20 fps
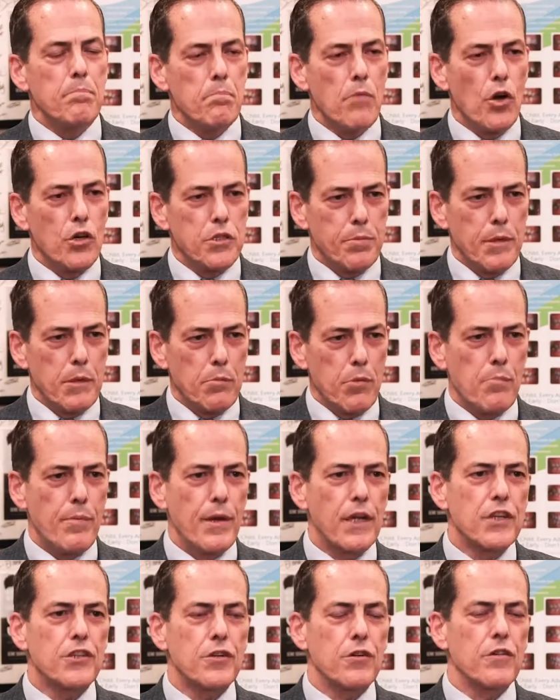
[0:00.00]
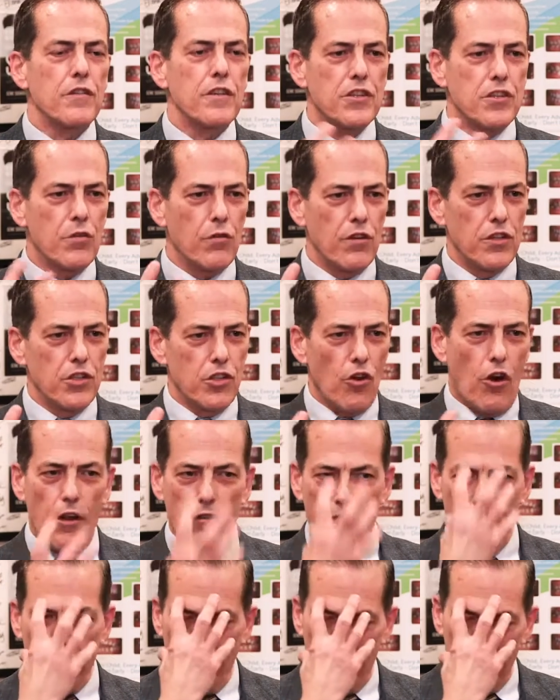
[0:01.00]
most people picture this sort of
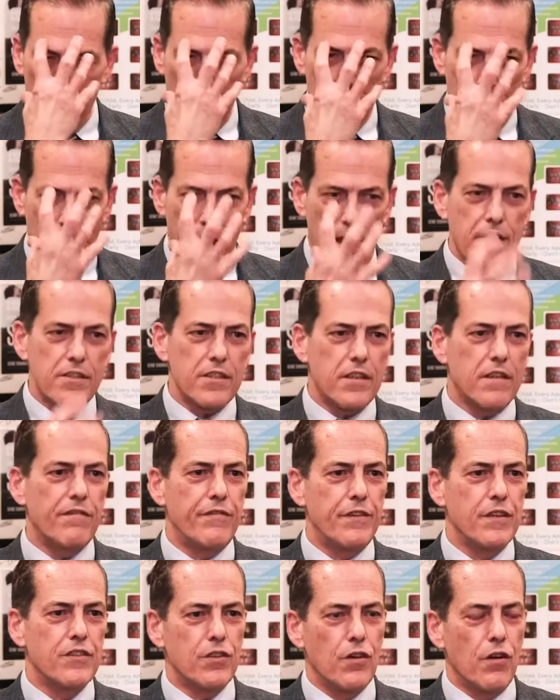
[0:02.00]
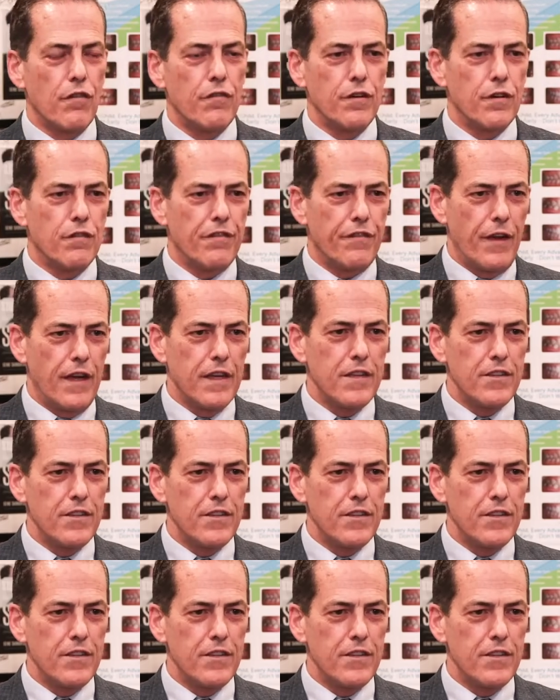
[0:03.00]
Darth Vader mask. It fits over your face.